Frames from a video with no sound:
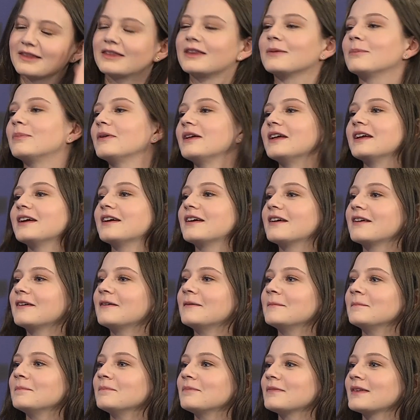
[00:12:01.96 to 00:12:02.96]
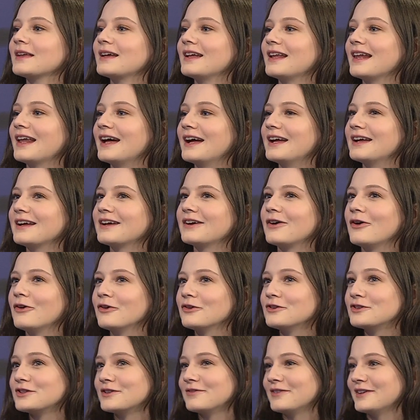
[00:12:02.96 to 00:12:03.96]
the big like
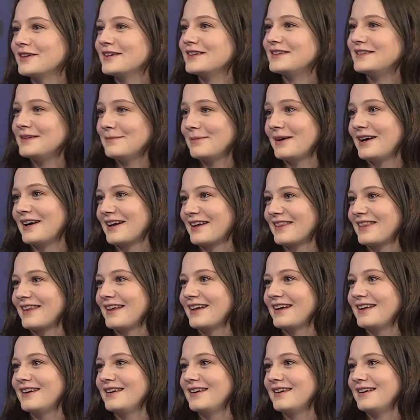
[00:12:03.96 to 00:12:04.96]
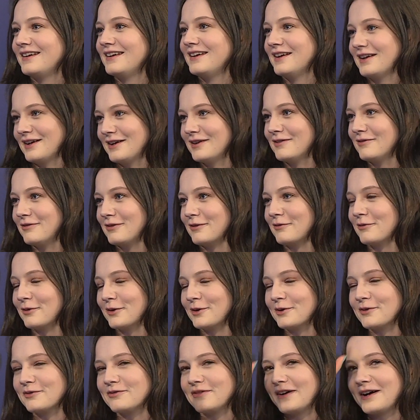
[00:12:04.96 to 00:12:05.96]
controversy back then of the
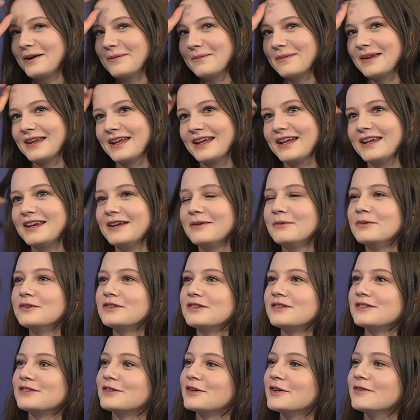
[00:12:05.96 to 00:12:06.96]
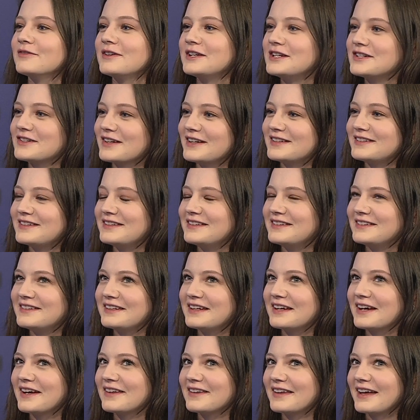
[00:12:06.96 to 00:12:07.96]
royal family, and it was just sort of interesting to
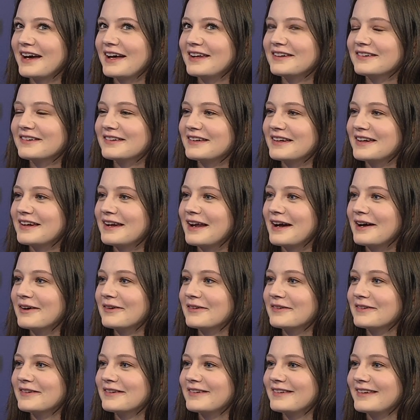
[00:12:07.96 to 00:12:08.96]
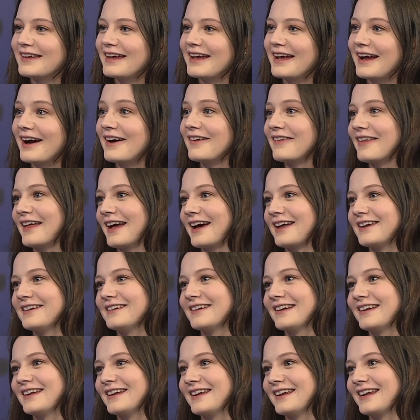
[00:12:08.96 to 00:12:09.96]
see how they handled it now, to say how they
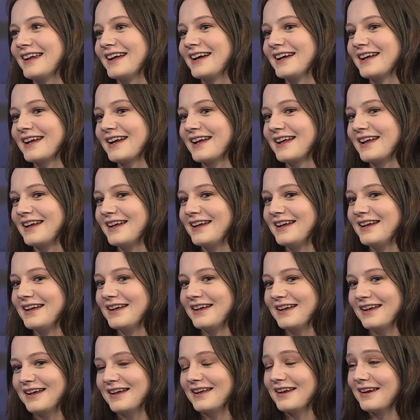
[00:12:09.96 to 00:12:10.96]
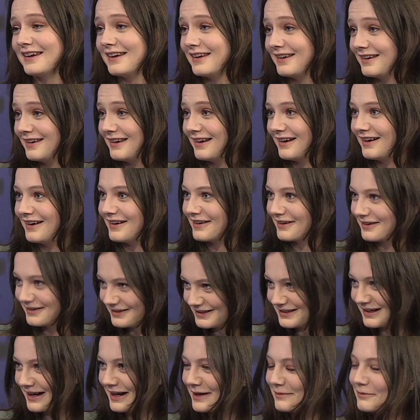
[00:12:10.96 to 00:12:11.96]
handle it like in our
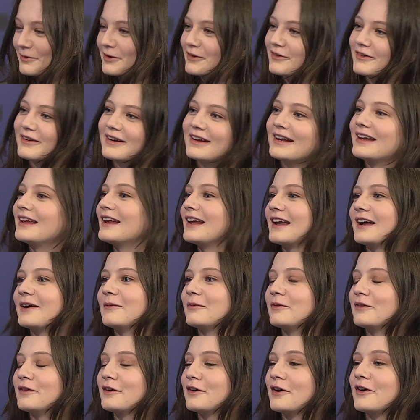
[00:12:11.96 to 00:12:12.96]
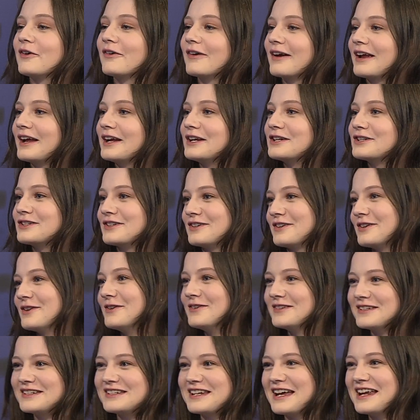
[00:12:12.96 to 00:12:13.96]
time currently, like with the coronation,
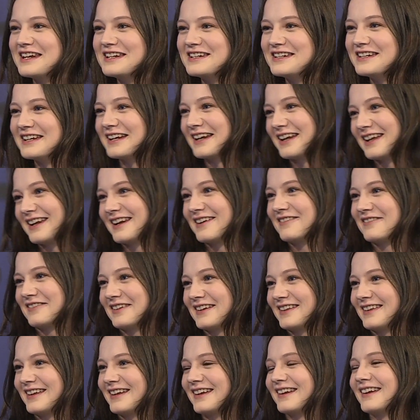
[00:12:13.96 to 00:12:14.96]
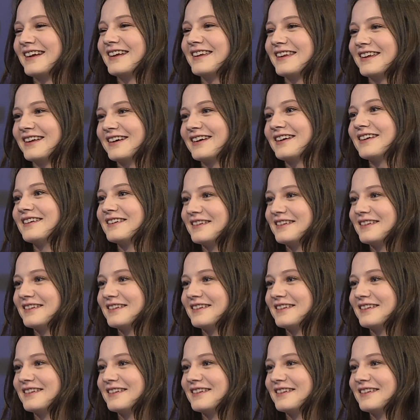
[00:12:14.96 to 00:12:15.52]
who's attending and everything like that.